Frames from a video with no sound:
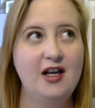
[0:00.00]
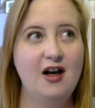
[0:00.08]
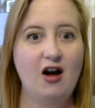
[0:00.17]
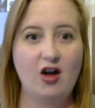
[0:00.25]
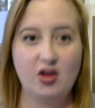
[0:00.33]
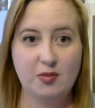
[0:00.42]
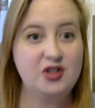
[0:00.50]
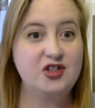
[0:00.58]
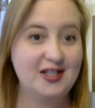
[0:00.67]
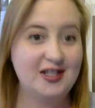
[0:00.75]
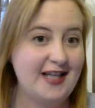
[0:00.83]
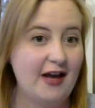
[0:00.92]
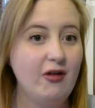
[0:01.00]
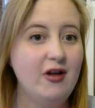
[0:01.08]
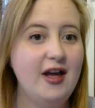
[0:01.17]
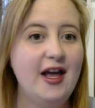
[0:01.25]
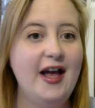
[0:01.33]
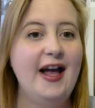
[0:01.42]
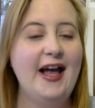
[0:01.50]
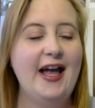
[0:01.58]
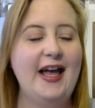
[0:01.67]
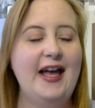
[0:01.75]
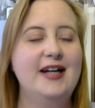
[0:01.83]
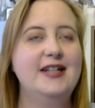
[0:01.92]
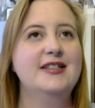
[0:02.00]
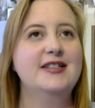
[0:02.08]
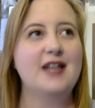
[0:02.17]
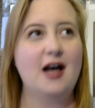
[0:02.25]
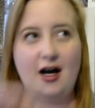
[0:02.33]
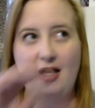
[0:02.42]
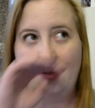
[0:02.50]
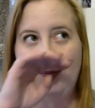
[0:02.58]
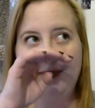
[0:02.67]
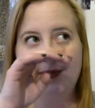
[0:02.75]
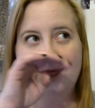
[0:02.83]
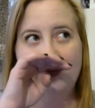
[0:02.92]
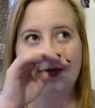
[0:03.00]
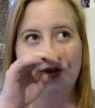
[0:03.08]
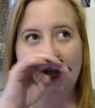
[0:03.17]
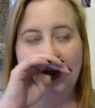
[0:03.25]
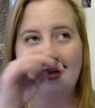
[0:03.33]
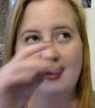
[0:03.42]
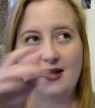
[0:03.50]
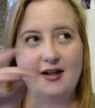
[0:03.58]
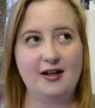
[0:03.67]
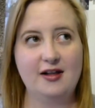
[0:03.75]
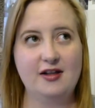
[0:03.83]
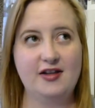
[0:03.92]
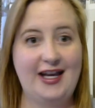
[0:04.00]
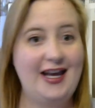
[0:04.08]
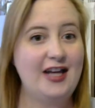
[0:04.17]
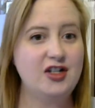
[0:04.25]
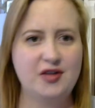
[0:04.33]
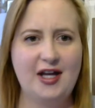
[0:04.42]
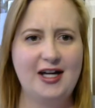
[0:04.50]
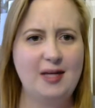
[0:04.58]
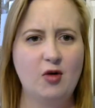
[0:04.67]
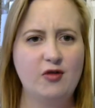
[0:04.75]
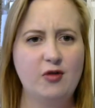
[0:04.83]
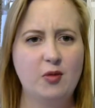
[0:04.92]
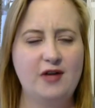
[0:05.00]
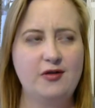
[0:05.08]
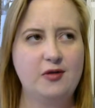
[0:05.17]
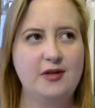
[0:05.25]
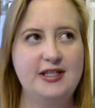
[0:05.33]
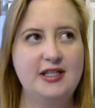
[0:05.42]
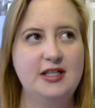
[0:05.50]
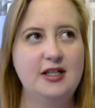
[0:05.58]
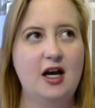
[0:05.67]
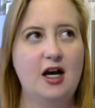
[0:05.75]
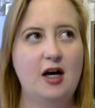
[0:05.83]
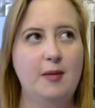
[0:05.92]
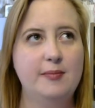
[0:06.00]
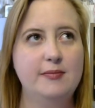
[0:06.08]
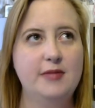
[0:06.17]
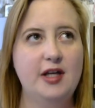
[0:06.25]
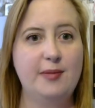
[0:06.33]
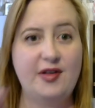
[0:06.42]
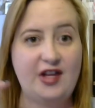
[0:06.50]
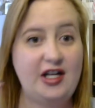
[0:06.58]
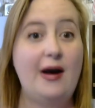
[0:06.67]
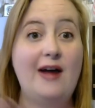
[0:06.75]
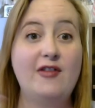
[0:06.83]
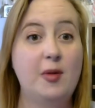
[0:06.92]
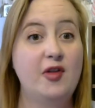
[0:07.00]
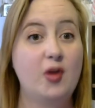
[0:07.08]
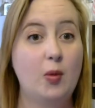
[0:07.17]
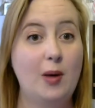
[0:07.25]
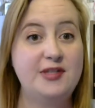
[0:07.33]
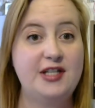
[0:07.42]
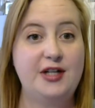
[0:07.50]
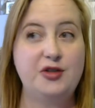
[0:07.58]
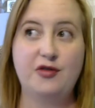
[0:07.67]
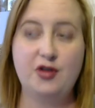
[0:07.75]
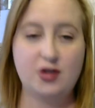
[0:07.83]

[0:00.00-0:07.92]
all the books on sale. And um, they can't do that anymore for whatever reason, um, but they now have them on their website. So if you